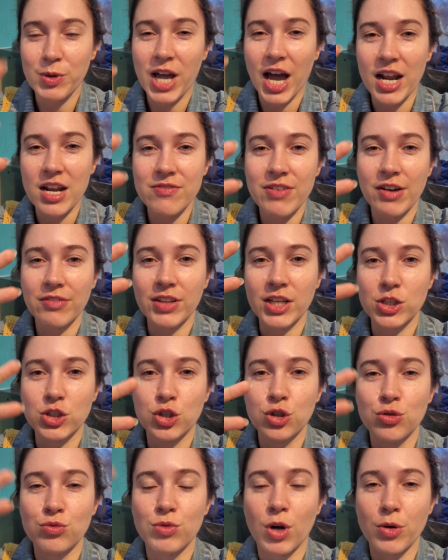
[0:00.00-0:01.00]
we kind of have like
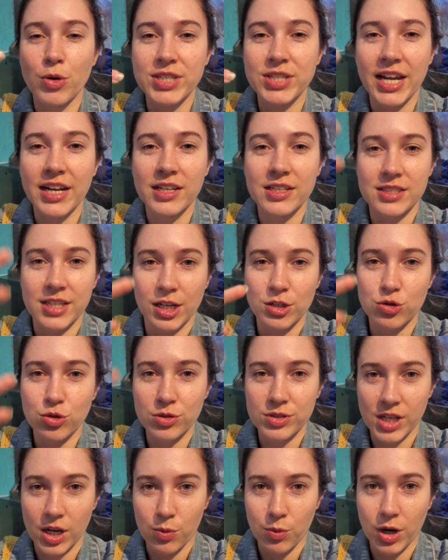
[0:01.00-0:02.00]
two rotating
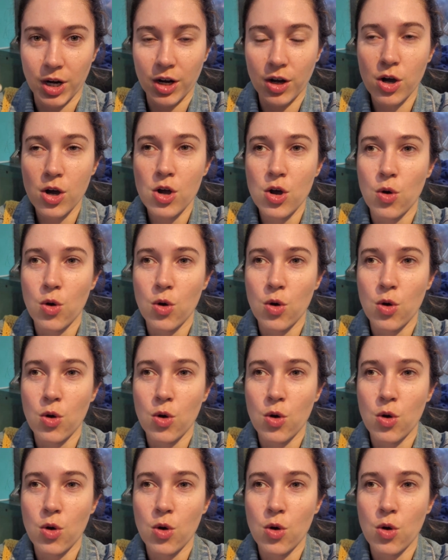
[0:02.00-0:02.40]
schedules at work.